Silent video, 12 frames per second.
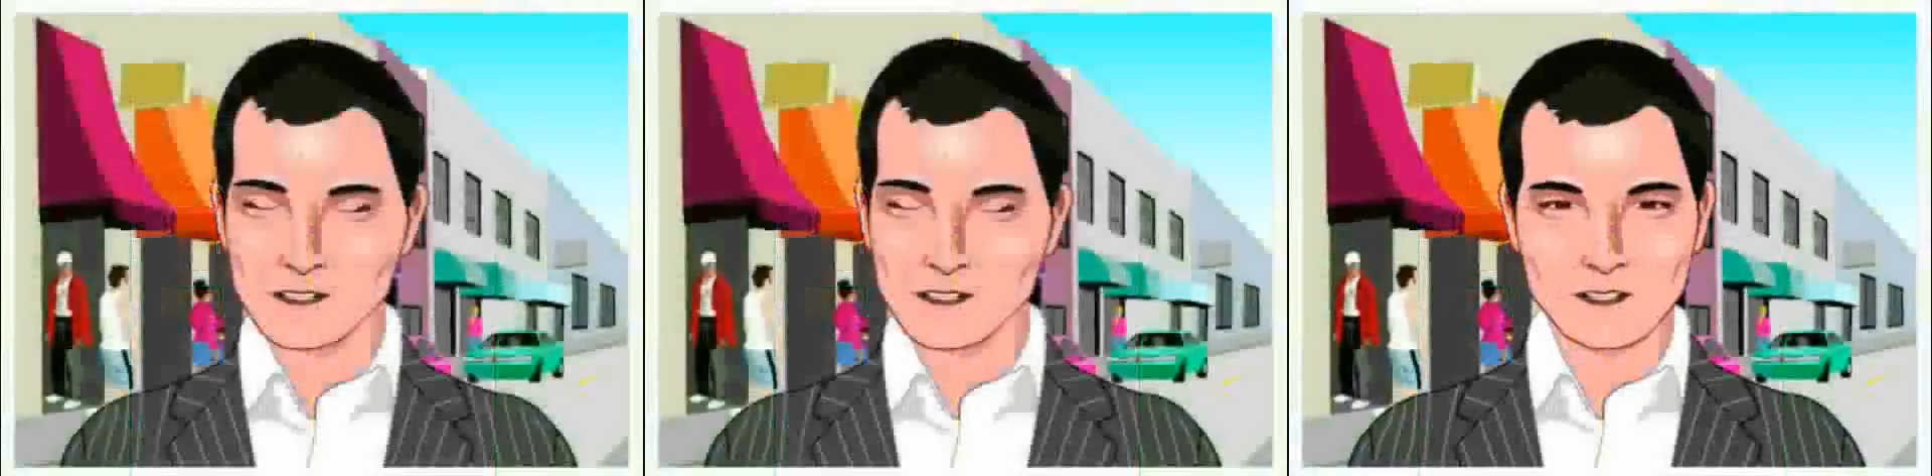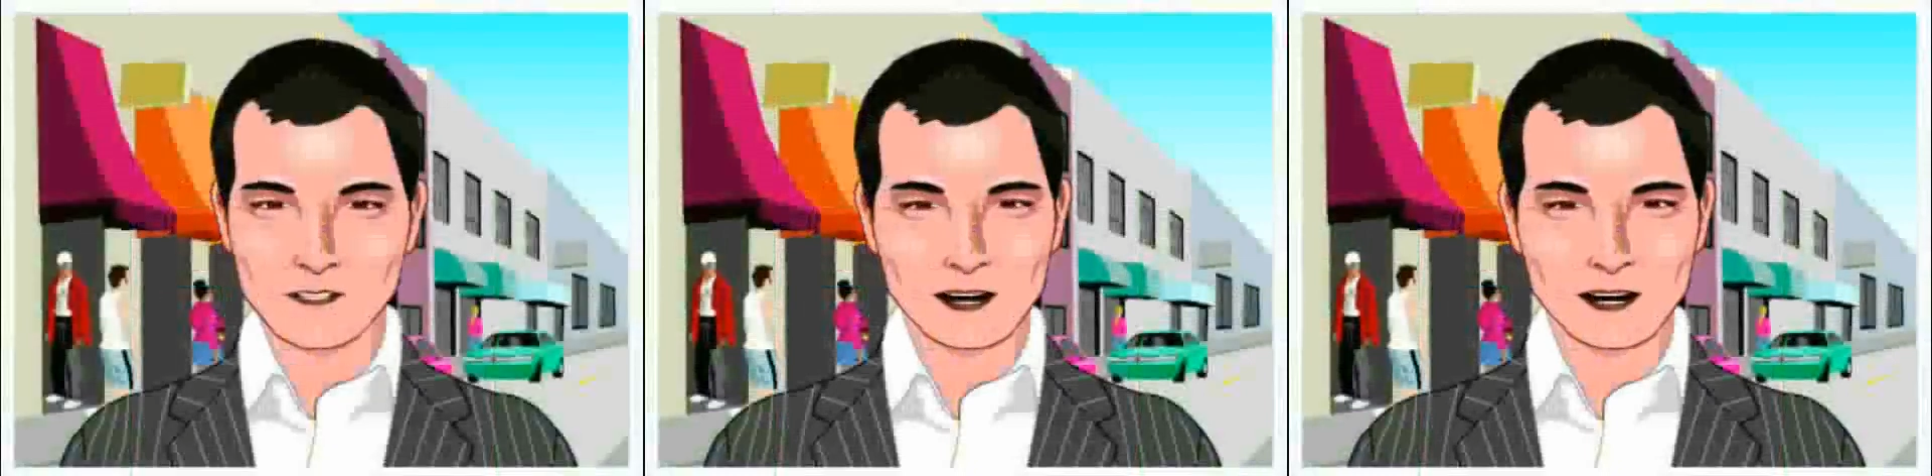you
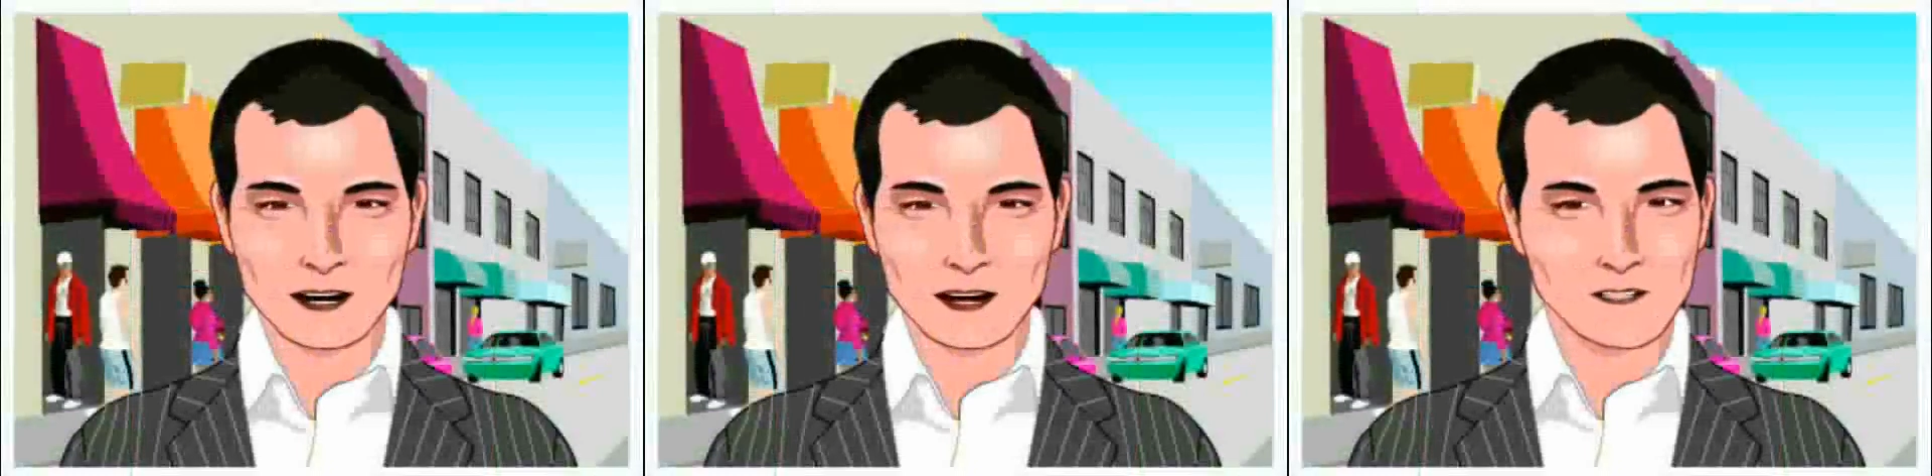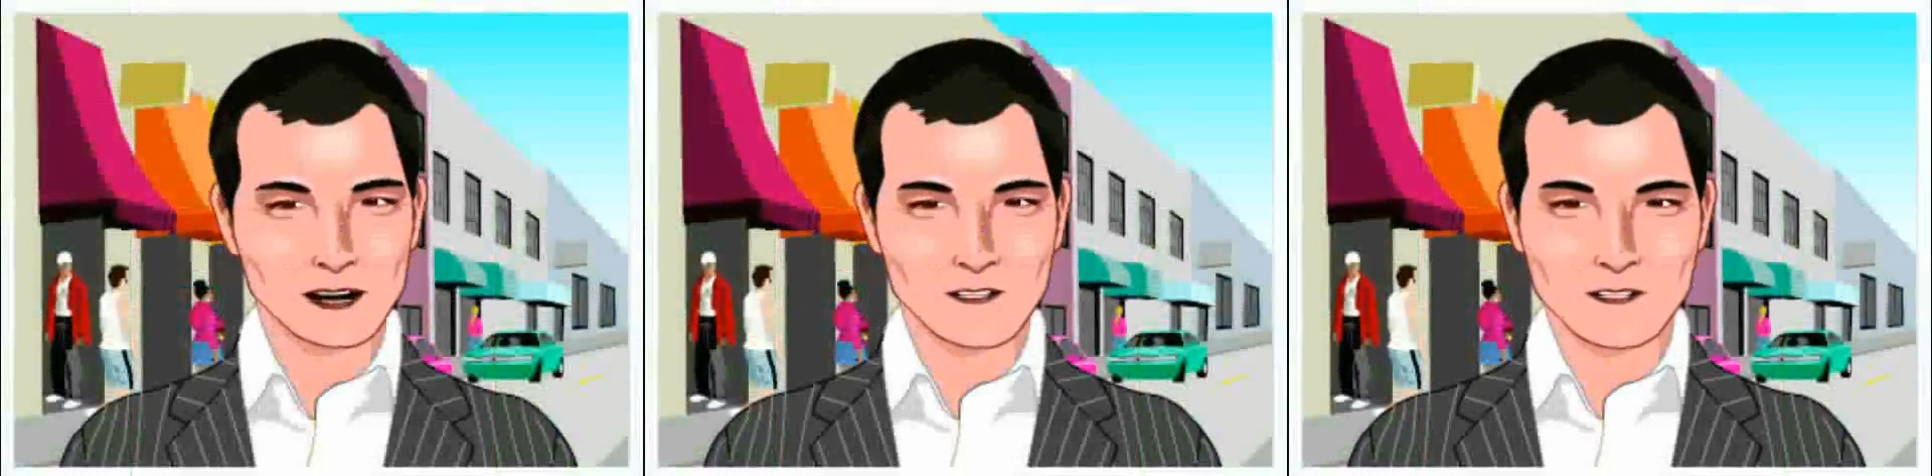must be
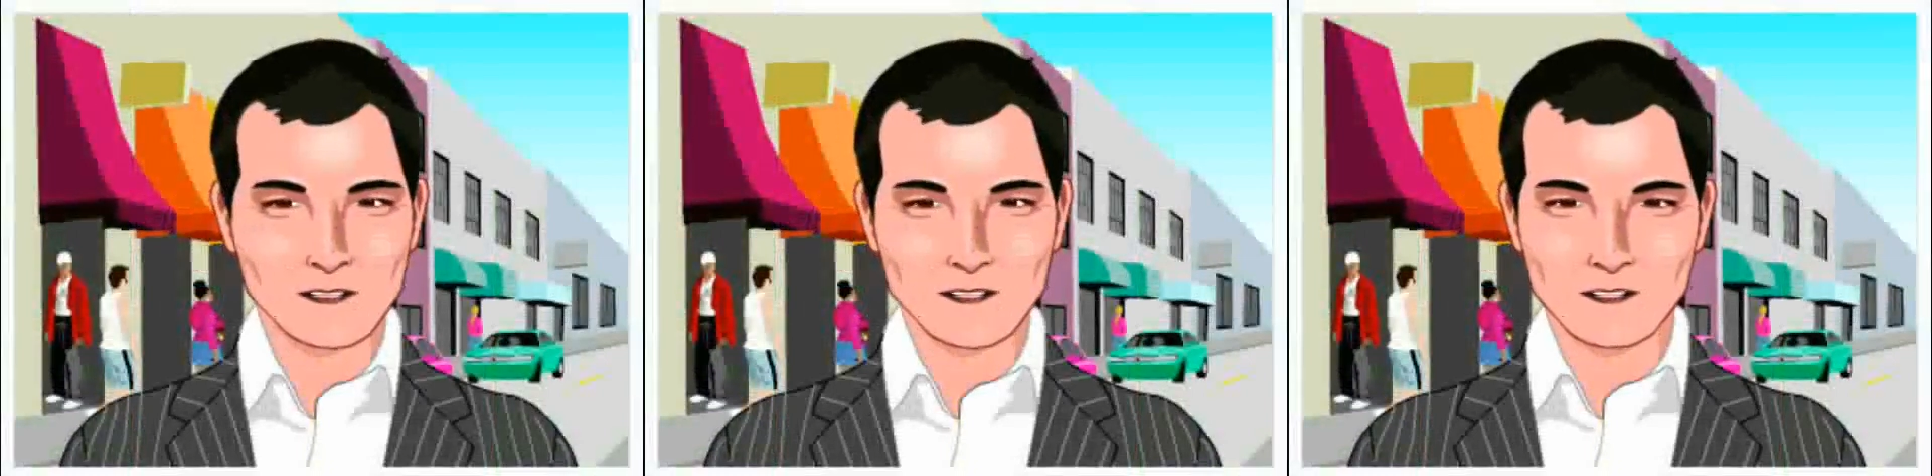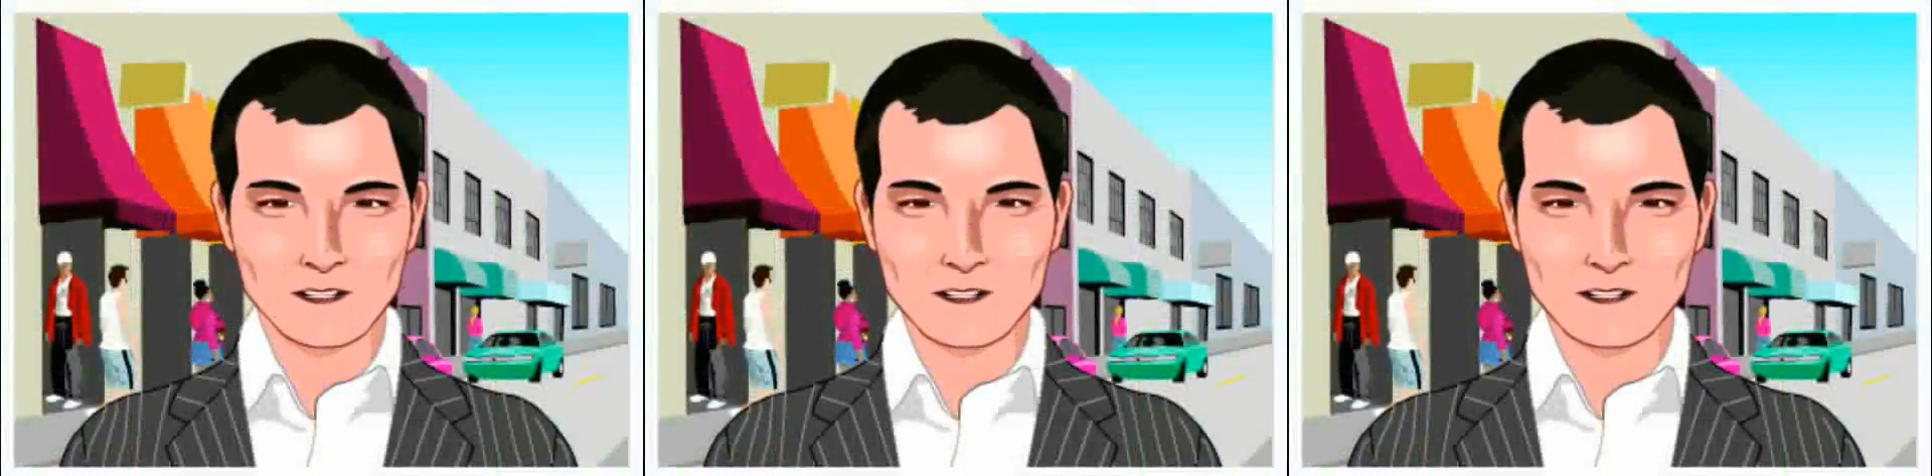able to see